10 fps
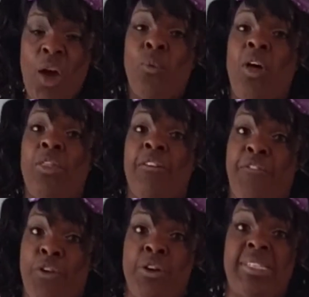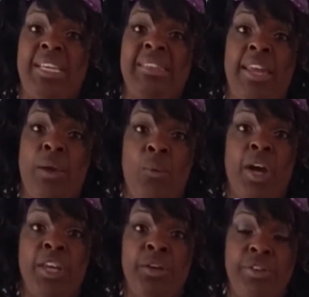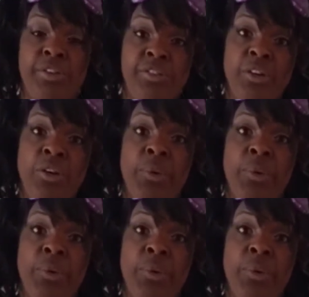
Well, the first thing that I want you to do